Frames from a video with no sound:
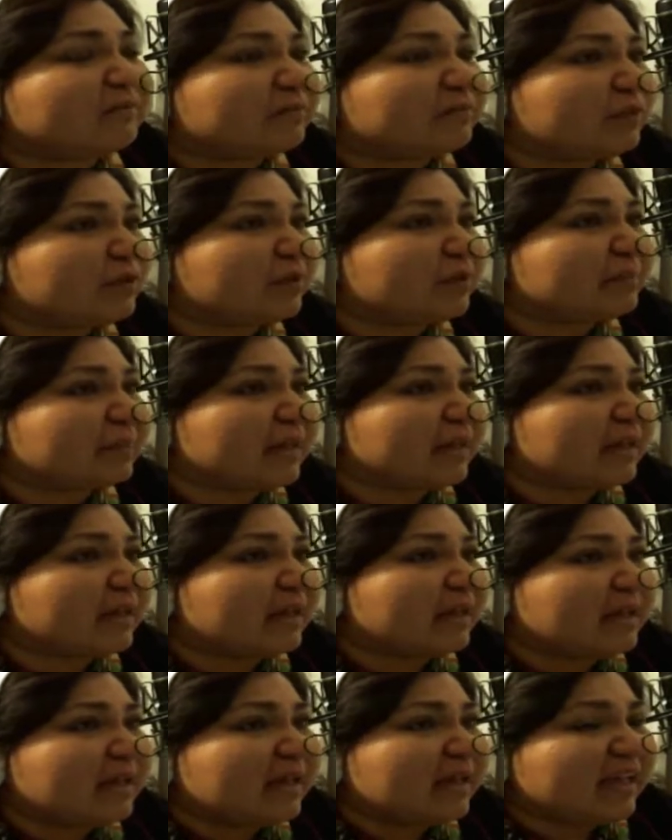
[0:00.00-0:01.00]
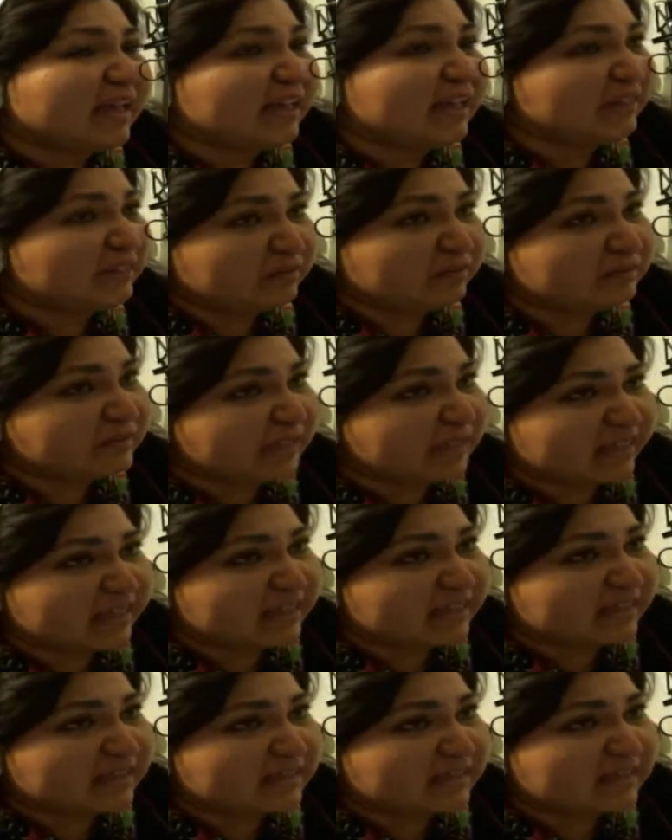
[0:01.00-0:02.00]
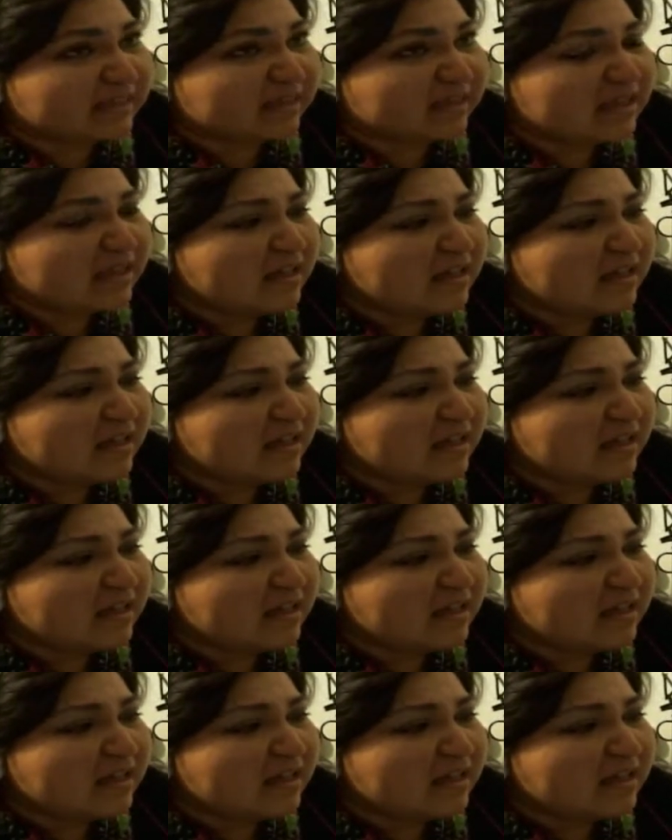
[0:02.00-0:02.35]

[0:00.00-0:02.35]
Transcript: for me in those kids.